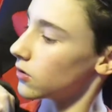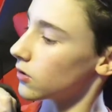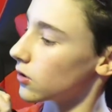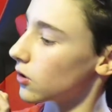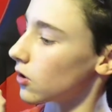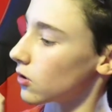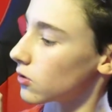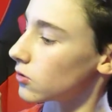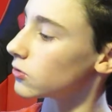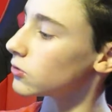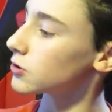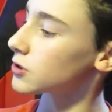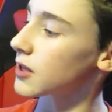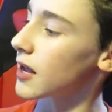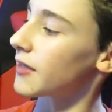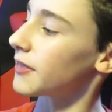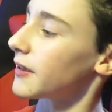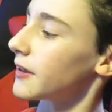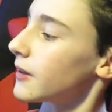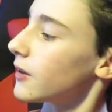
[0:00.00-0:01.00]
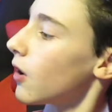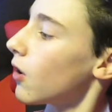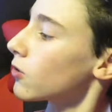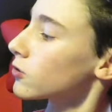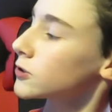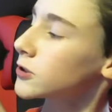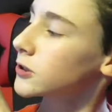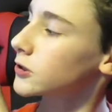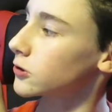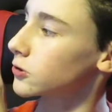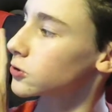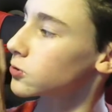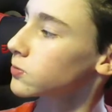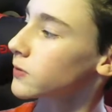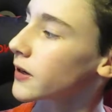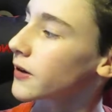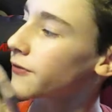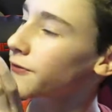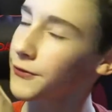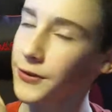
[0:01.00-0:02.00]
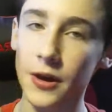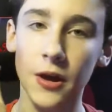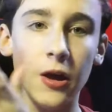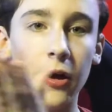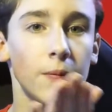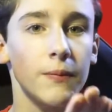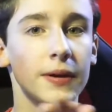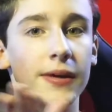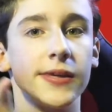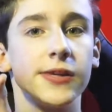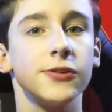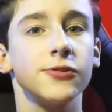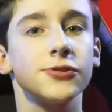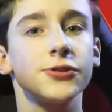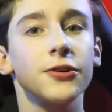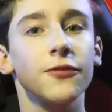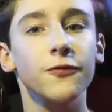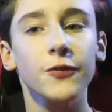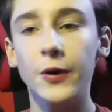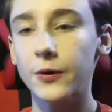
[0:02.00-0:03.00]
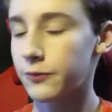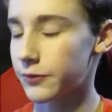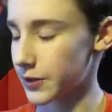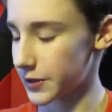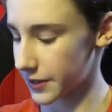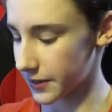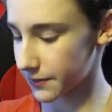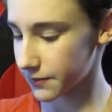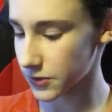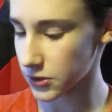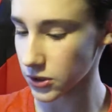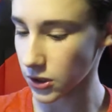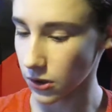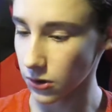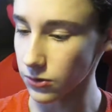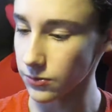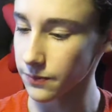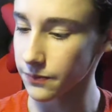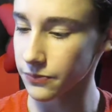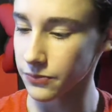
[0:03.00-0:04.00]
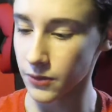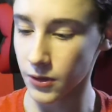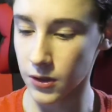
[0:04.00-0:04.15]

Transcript: goggles like the Oculus Rift but you use your phone with it. So